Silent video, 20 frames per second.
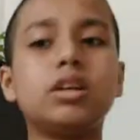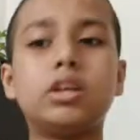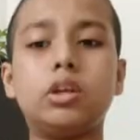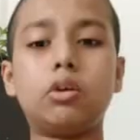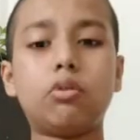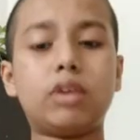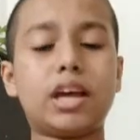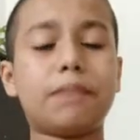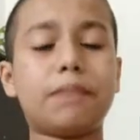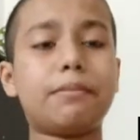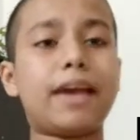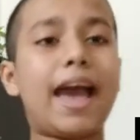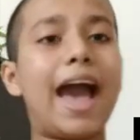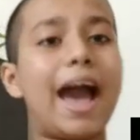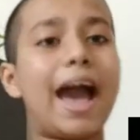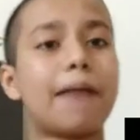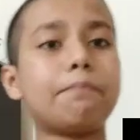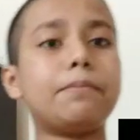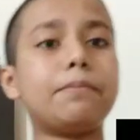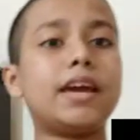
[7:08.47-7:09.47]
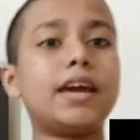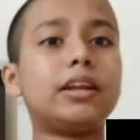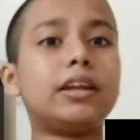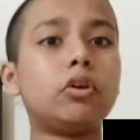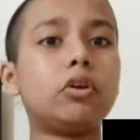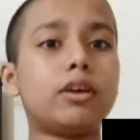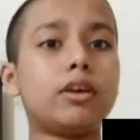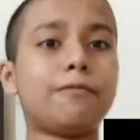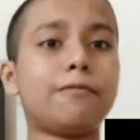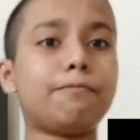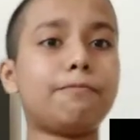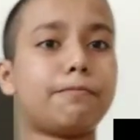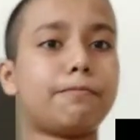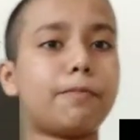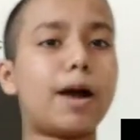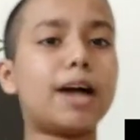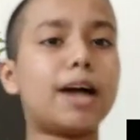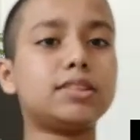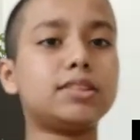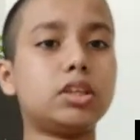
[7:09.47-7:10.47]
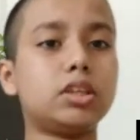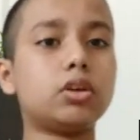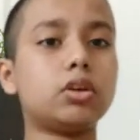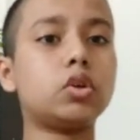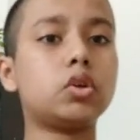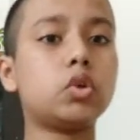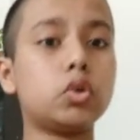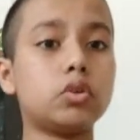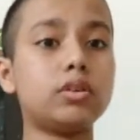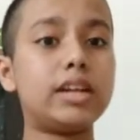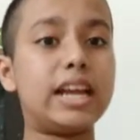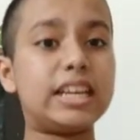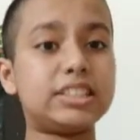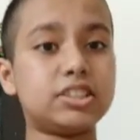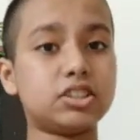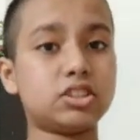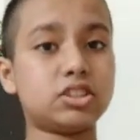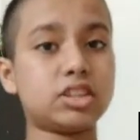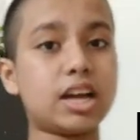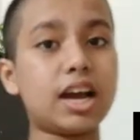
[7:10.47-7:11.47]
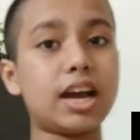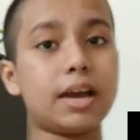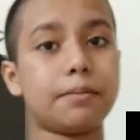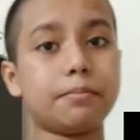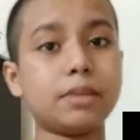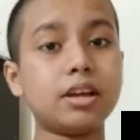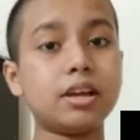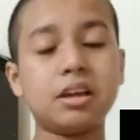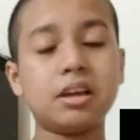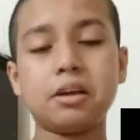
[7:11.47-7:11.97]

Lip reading: you can be happy and you can pass your good leisure time.